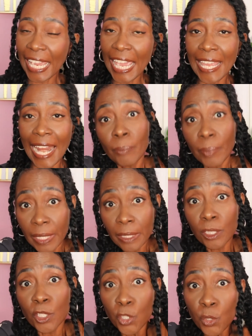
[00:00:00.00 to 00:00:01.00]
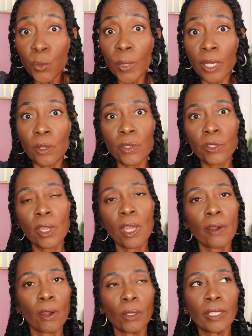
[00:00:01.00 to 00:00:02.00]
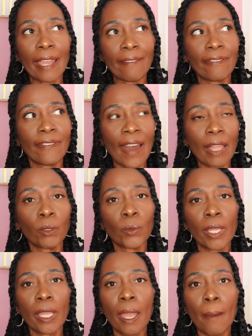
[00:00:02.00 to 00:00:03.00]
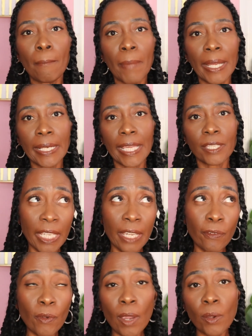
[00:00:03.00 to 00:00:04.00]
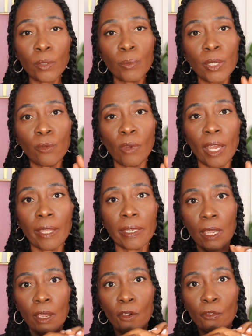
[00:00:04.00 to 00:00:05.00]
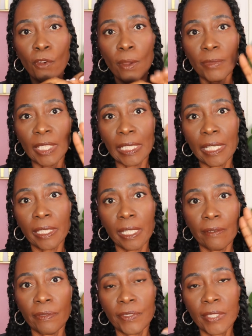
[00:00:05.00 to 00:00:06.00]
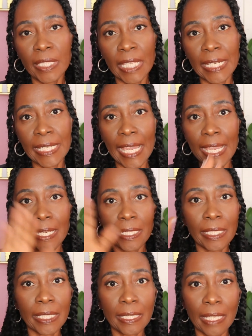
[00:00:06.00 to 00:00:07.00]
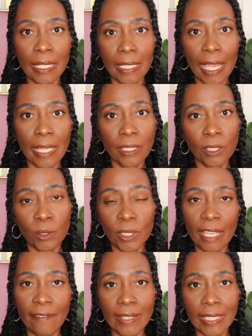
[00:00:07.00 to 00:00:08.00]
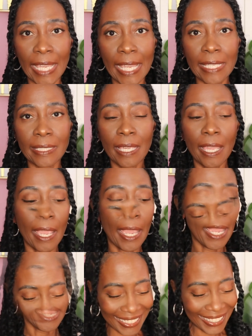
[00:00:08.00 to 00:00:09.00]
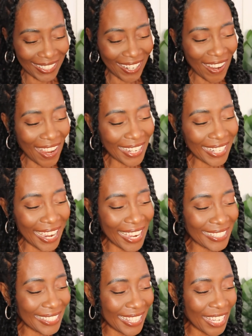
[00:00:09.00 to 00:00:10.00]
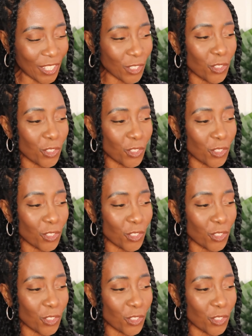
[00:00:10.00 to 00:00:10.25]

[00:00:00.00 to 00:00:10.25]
And I pick the two winners on that following Monday. So giveaway will be run from the length of Sunday to Sunday, so 7 days. All right, guys, thank you